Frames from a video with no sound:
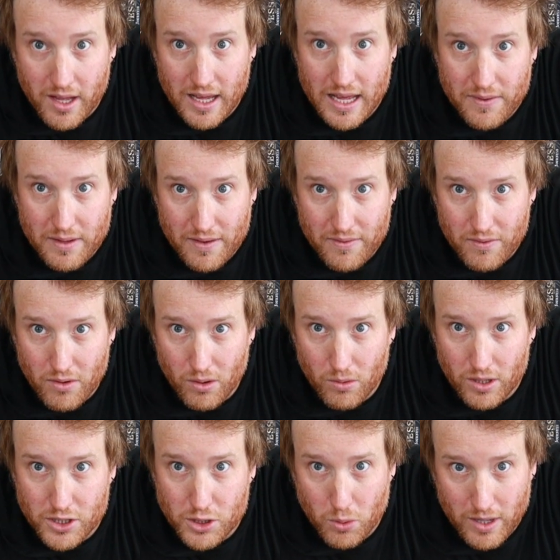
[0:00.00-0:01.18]
If you ever roll
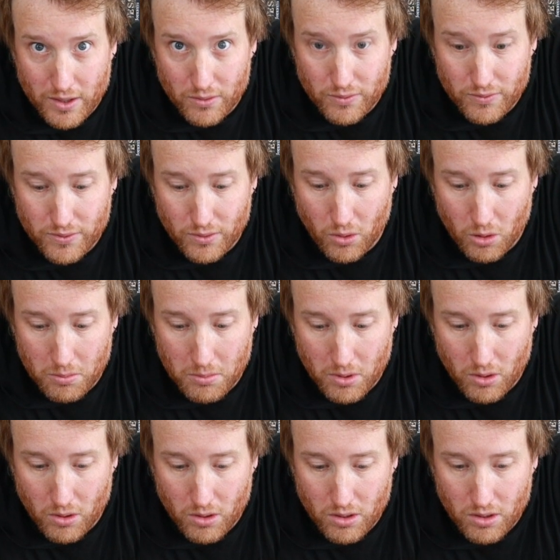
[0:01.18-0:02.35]
a 12 or
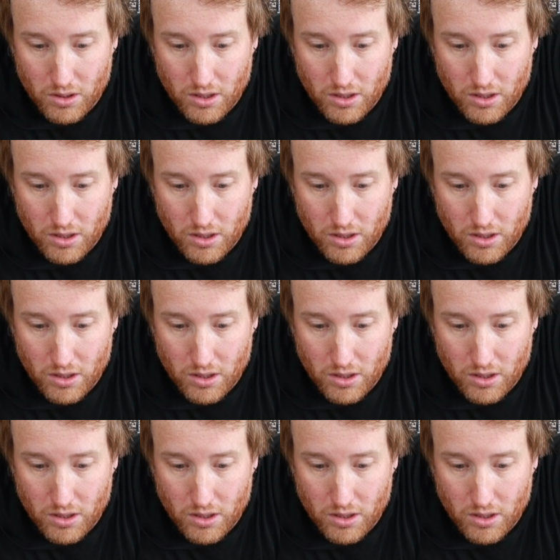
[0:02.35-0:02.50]
more,